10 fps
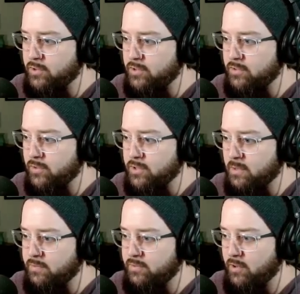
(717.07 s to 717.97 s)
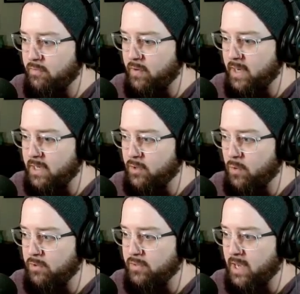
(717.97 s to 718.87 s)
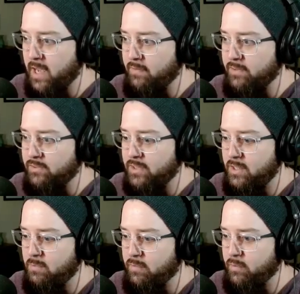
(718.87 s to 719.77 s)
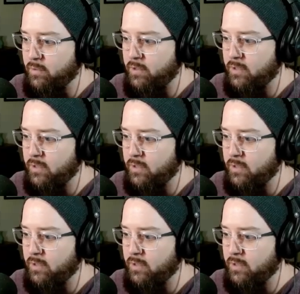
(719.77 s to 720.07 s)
and searched and I'm still finding coins that I haven't seen before.